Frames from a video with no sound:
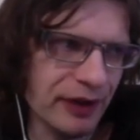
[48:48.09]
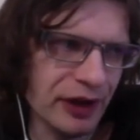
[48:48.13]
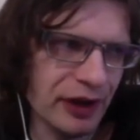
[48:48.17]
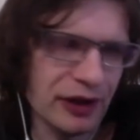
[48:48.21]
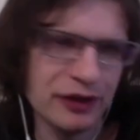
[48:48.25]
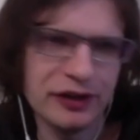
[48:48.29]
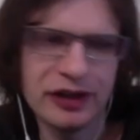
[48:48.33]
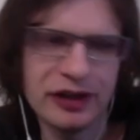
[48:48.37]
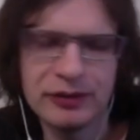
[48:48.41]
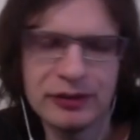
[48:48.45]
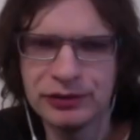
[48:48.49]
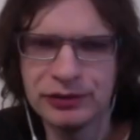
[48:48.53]
I
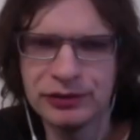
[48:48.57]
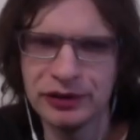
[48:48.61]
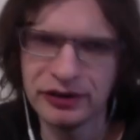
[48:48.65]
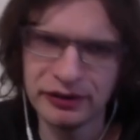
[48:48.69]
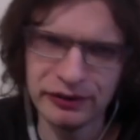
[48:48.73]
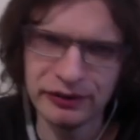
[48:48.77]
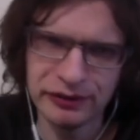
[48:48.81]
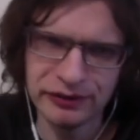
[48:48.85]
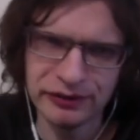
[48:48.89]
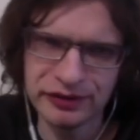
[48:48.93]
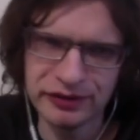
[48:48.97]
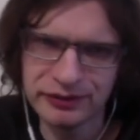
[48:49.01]
don't like
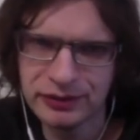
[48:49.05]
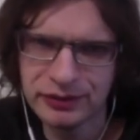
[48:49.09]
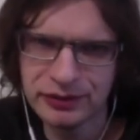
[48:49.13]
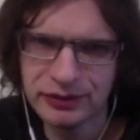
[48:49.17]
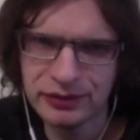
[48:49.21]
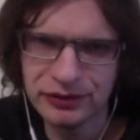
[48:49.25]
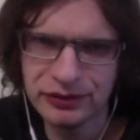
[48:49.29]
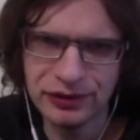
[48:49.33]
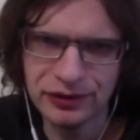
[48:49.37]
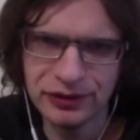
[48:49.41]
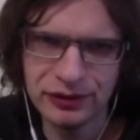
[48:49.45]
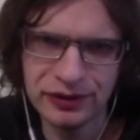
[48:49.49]
programming
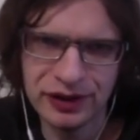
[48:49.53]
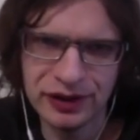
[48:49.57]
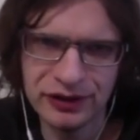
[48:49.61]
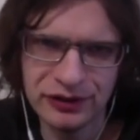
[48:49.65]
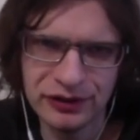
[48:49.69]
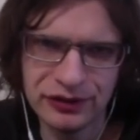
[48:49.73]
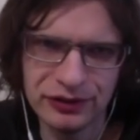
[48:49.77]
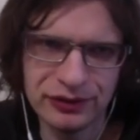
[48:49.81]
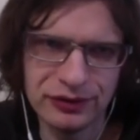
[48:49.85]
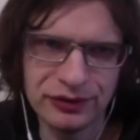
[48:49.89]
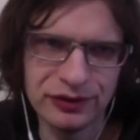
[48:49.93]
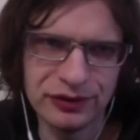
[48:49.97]
reverb control
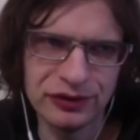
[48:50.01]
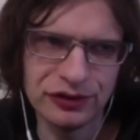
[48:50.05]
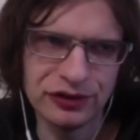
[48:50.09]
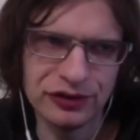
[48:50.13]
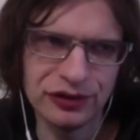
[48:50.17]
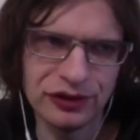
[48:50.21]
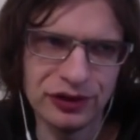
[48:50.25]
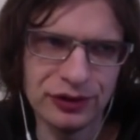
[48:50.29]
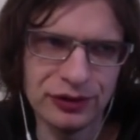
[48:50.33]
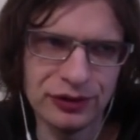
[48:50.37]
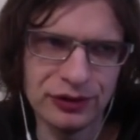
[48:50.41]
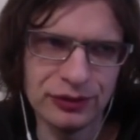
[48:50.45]
into the
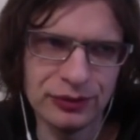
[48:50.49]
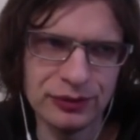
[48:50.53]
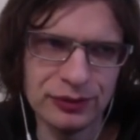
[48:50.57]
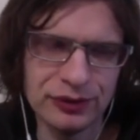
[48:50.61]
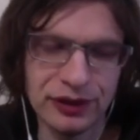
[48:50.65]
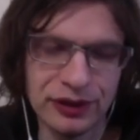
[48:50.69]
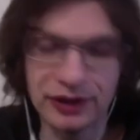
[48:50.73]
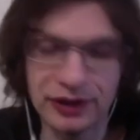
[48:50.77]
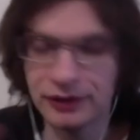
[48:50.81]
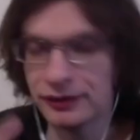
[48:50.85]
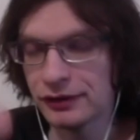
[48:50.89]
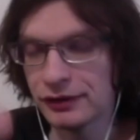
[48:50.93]
show
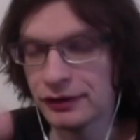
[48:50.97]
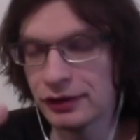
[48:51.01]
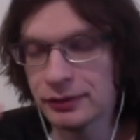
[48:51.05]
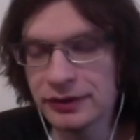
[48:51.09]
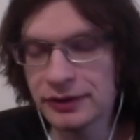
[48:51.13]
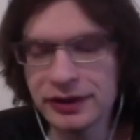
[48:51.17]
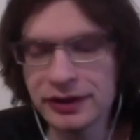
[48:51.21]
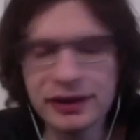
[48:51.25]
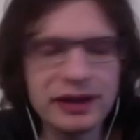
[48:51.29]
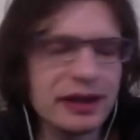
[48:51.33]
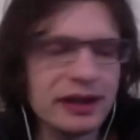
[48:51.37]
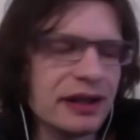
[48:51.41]
like
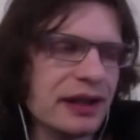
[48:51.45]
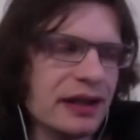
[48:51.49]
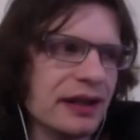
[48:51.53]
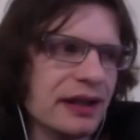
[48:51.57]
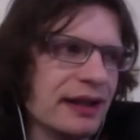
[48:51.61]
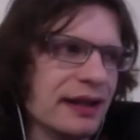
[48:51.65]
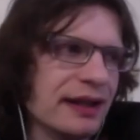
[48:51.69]
globally.